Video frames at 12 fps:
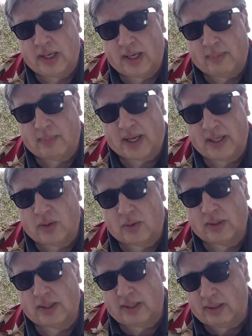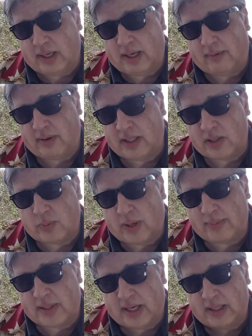And my goal in having this
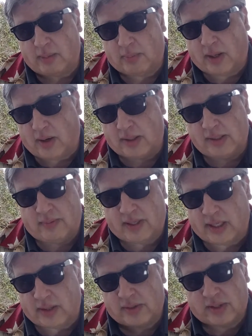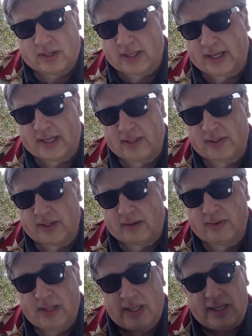website, the blogs, the videos, all that kind of
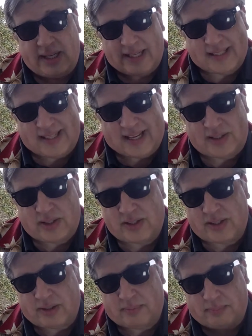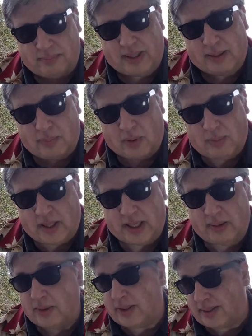stuff, is not just to make more
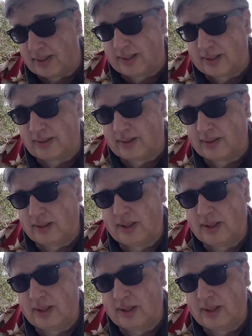money, which it is,